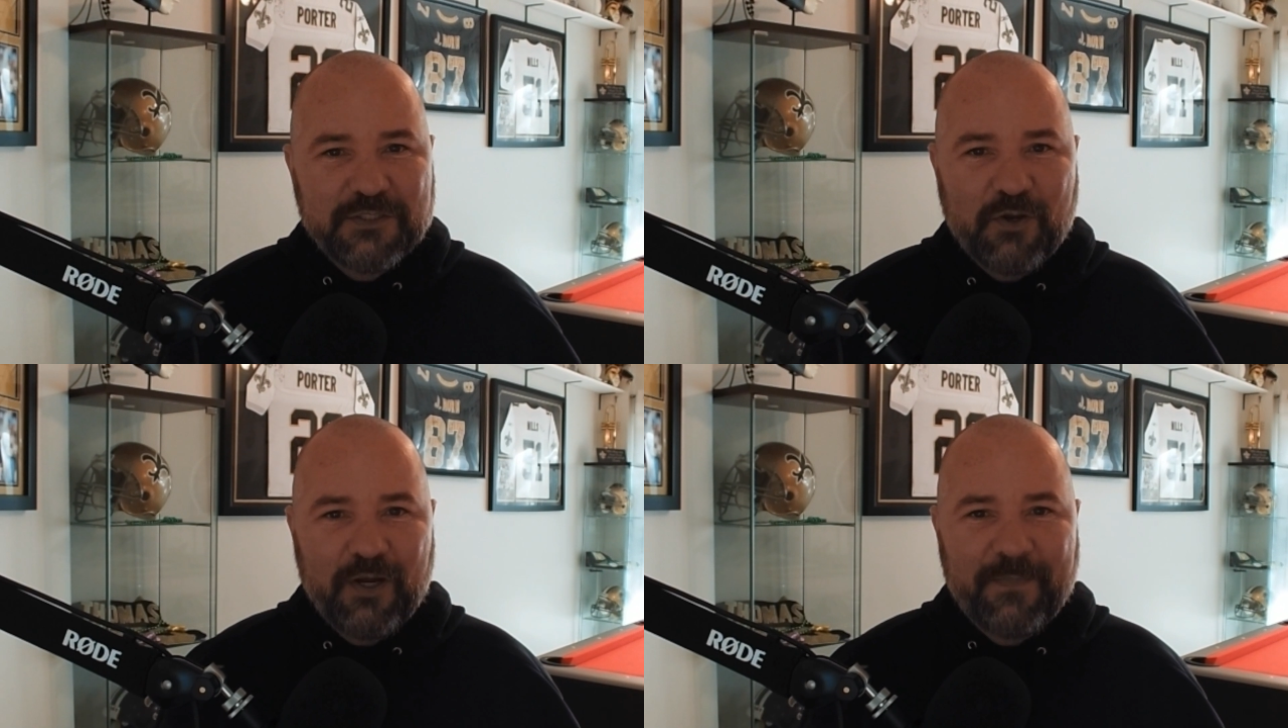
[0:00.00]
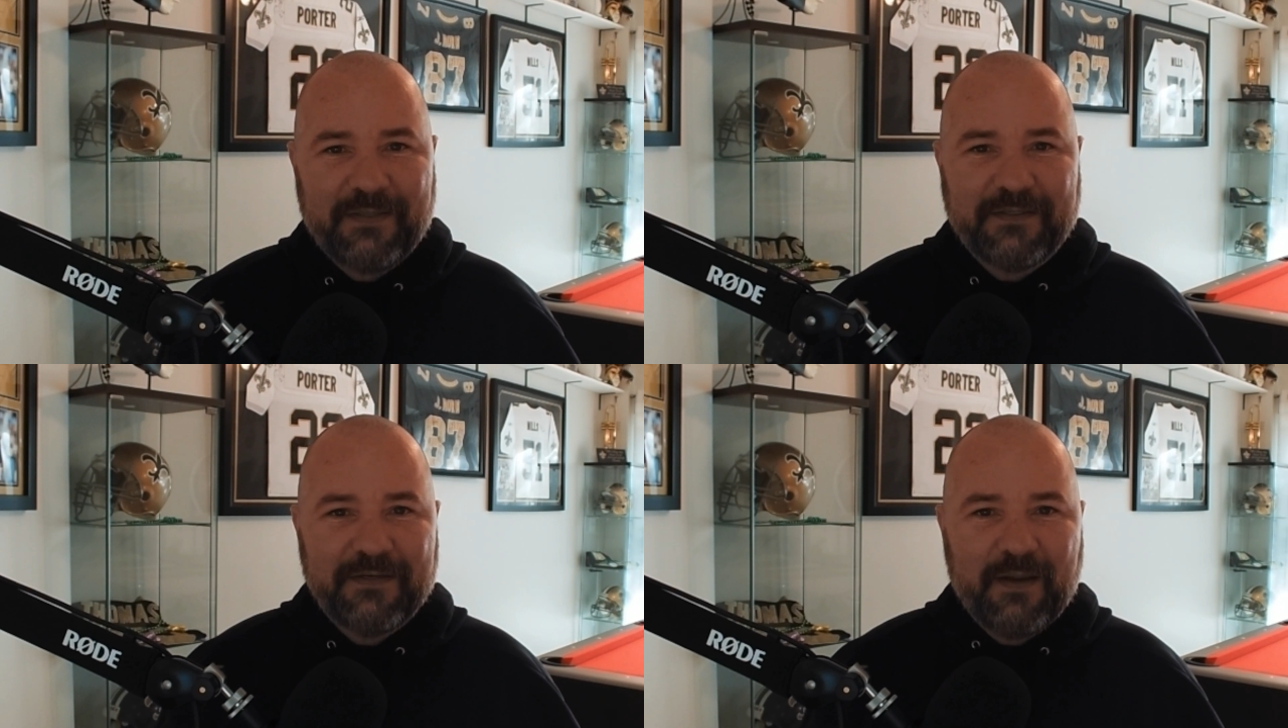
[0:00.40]
talk about
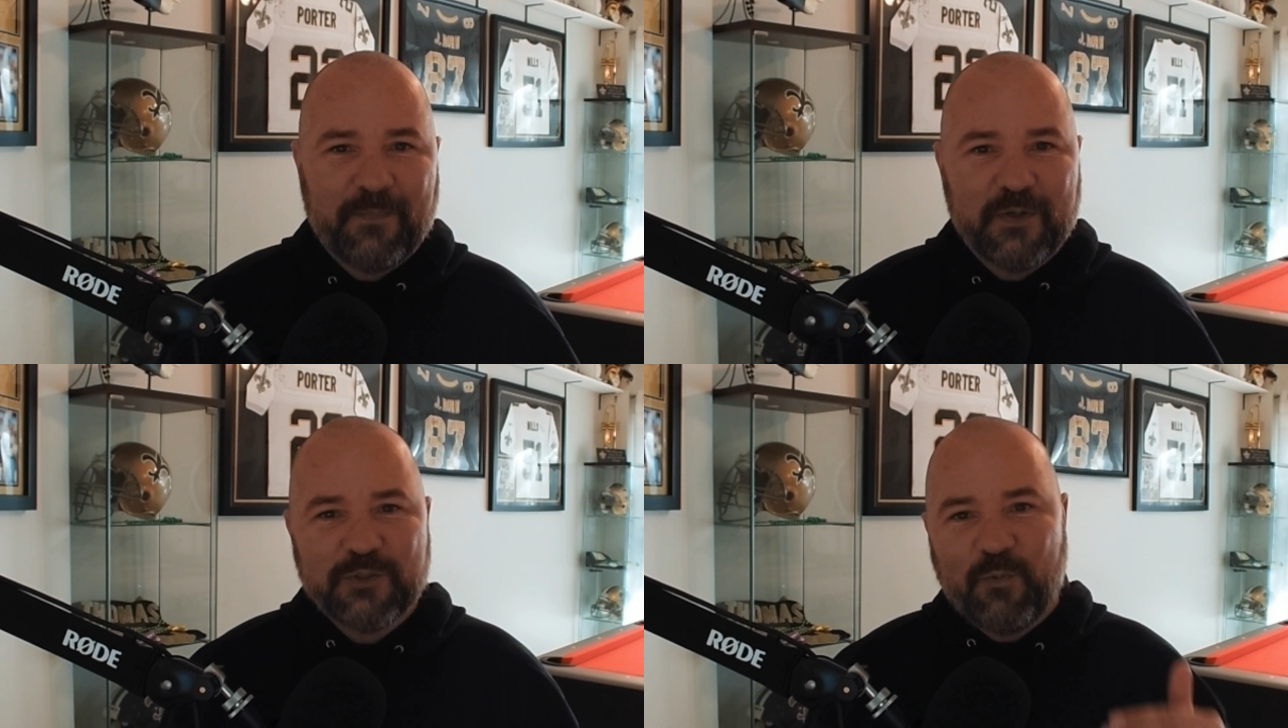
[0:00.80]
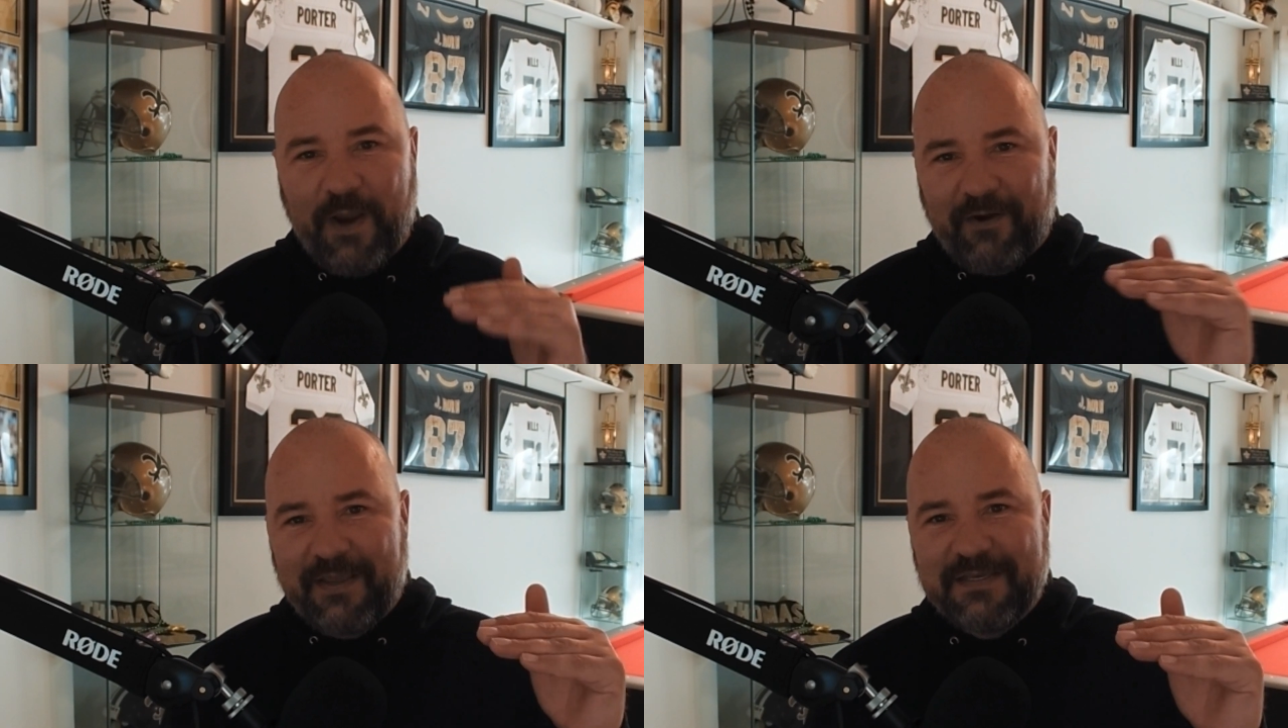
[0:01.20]
the numbers,
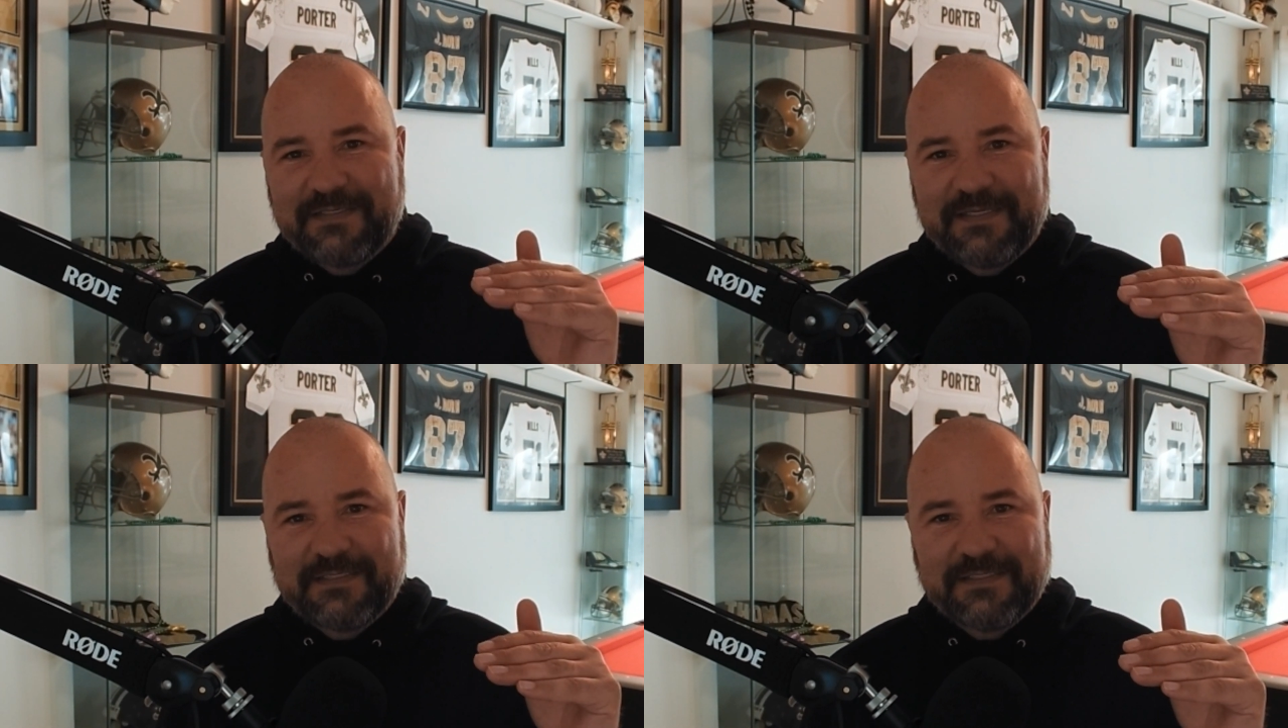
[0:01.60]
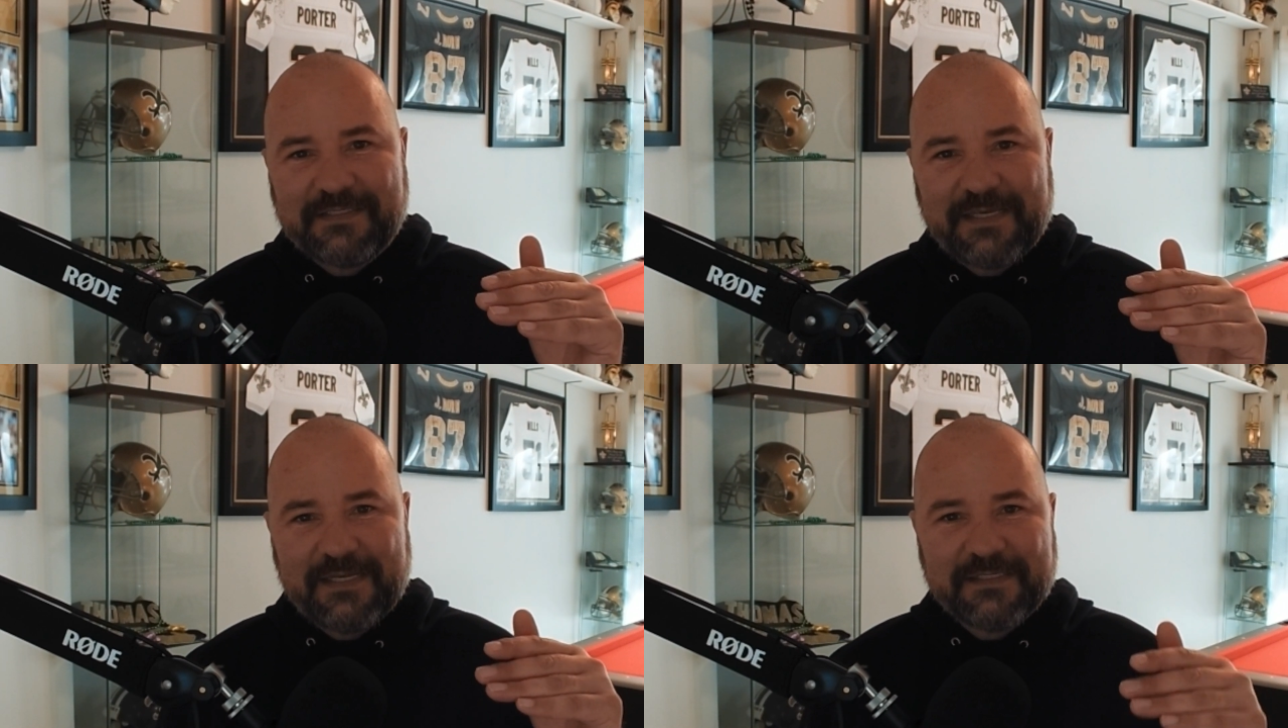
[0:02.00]
where he sits in
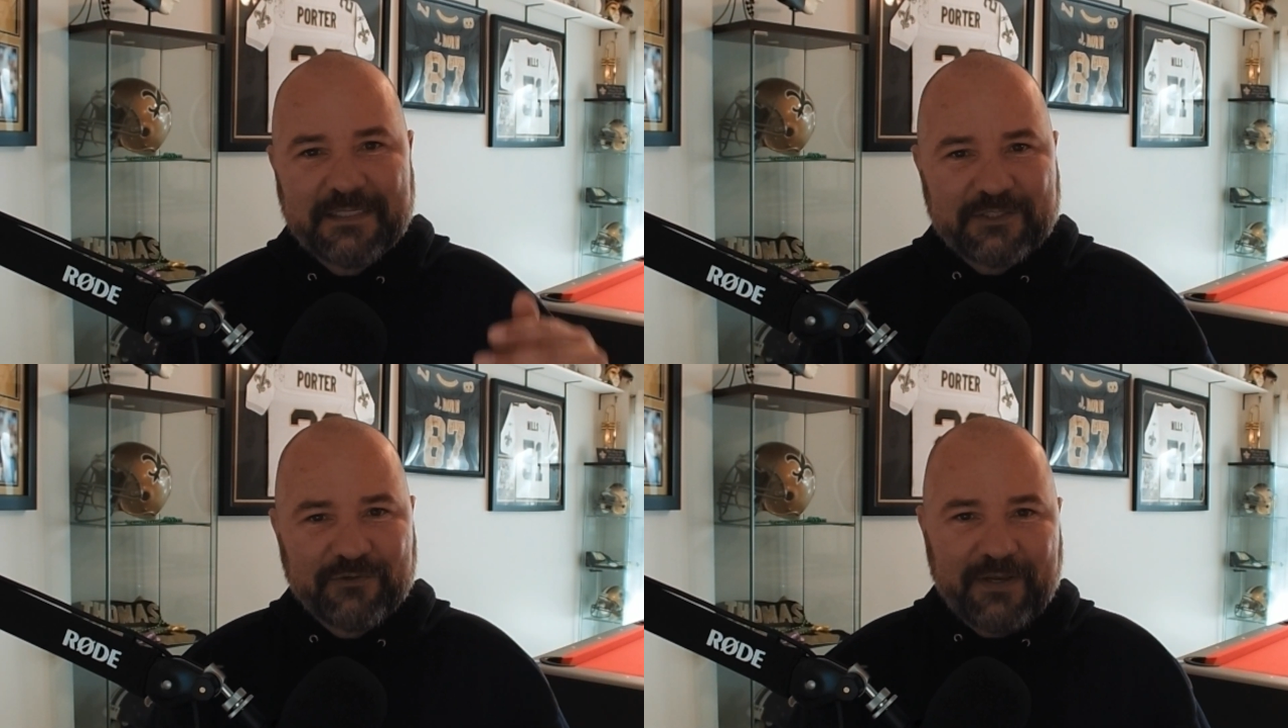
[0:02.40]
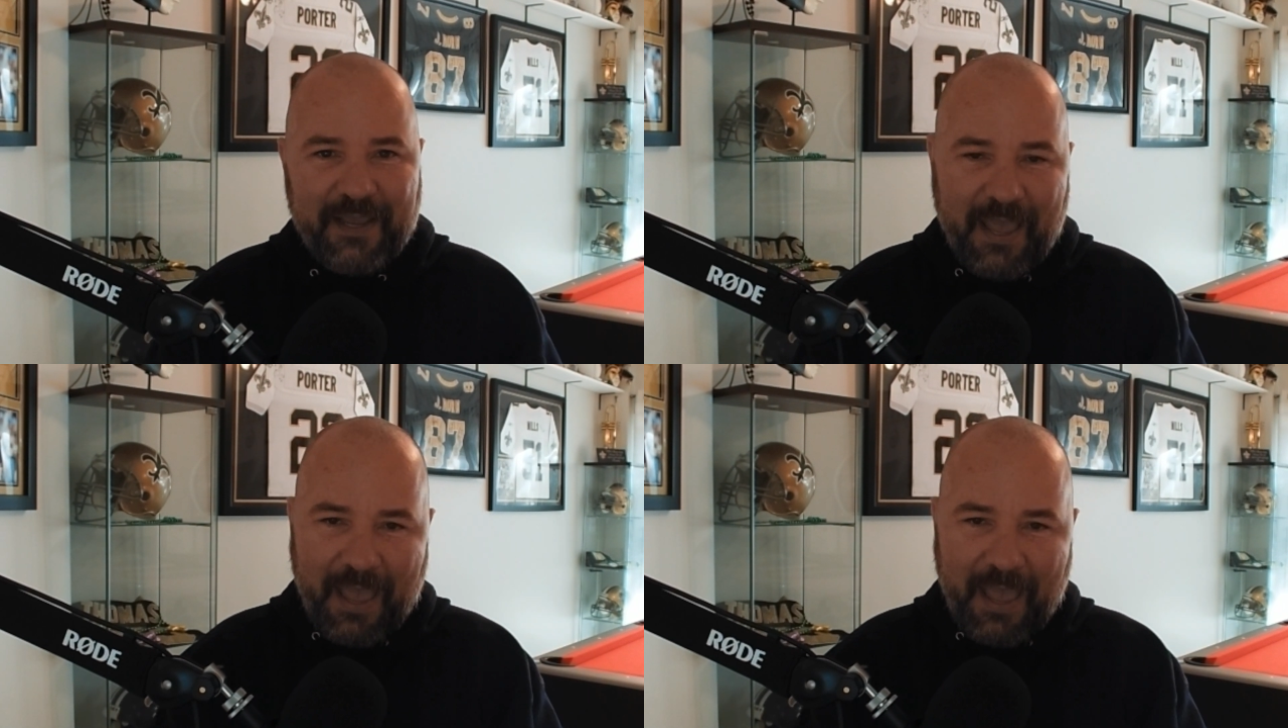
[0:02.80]
Saints history,